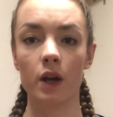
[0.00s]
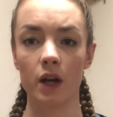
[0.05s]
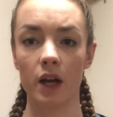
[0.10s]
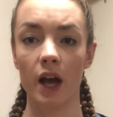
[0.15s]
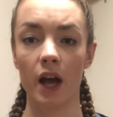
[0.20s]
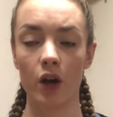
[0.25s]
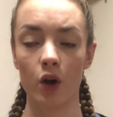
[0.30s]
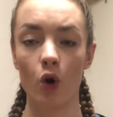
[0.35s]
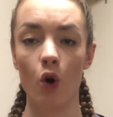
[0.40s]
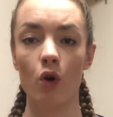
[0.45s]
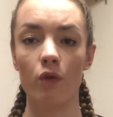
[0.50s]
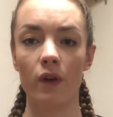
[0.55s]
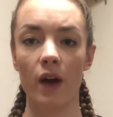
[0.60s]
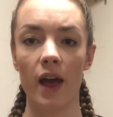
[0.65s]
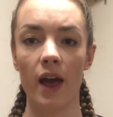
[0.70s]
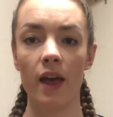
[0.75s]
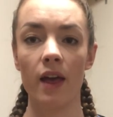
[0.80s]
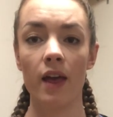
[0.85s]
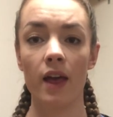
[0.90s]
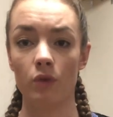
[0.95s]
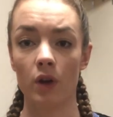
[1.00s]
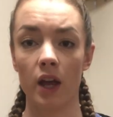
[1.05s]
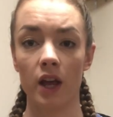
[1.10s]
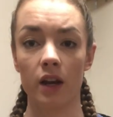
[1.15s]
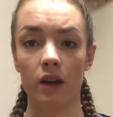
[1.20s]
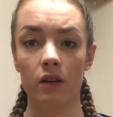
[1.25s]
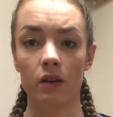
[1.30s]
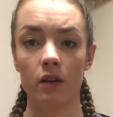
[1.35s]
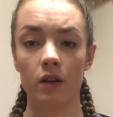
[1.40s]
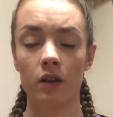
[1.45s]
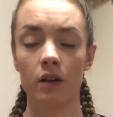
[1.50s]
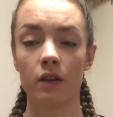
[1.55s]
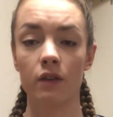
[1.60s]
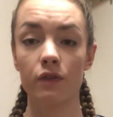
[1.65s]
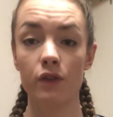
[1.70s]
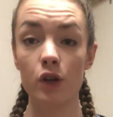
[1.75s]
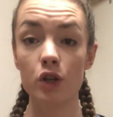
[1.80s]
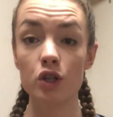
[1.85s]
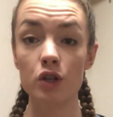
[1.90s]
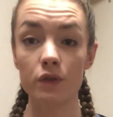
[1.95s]
can cover in
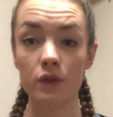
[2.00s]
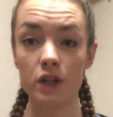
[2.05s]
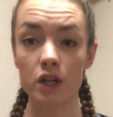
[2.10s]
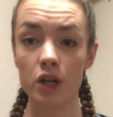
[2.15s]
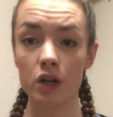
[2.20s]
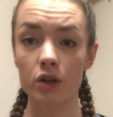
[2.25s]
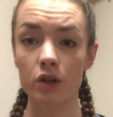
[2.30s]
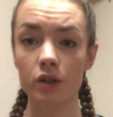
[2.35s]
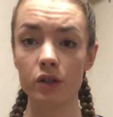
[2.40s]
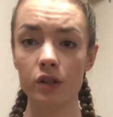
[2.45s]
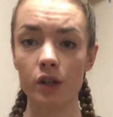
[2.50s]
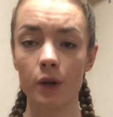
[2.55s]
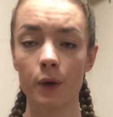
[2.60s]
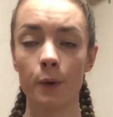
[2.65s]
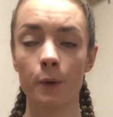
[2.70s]
future videos,